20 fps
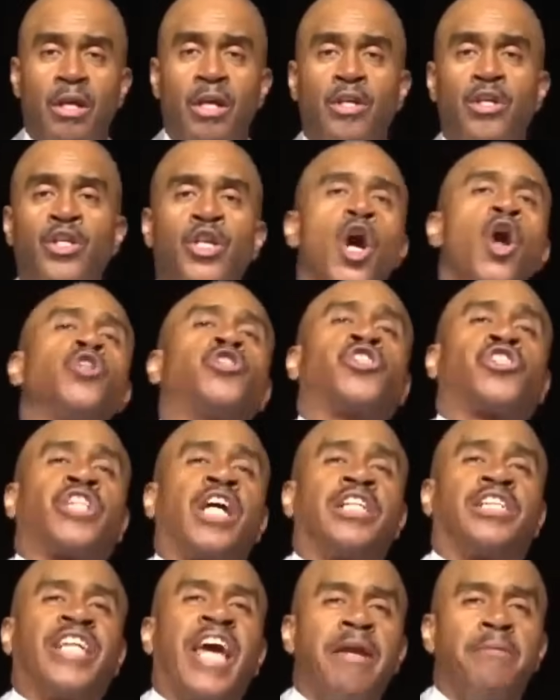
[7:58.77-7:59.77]
Used
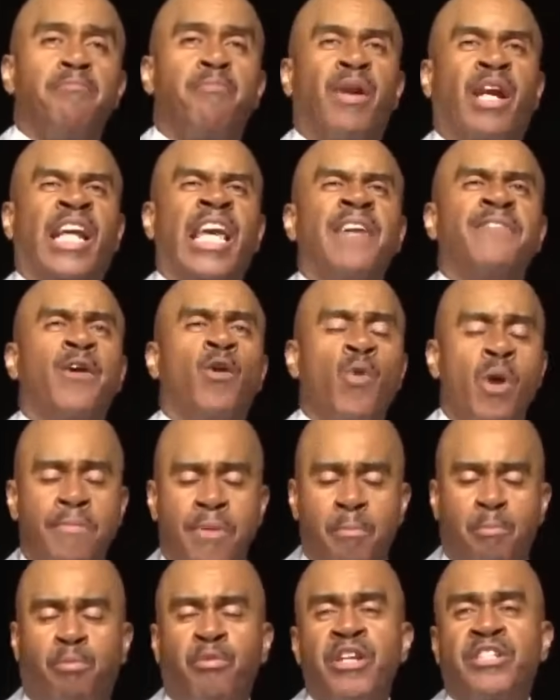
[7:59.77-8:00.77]
to didn't believe in
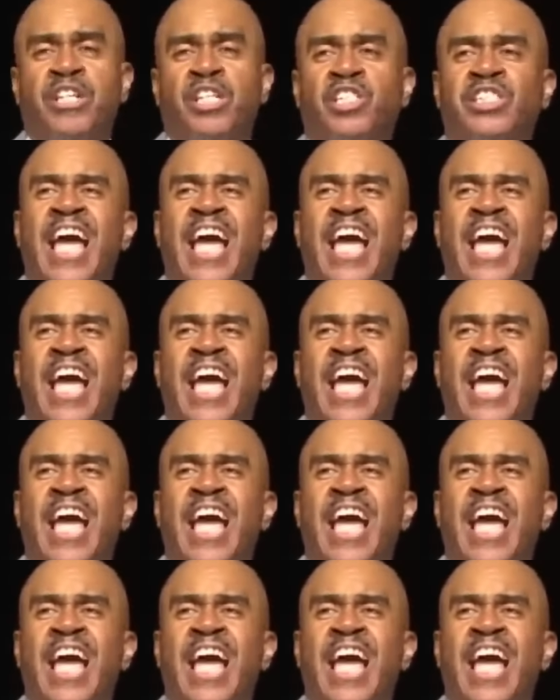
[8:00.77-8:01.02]
women preachers.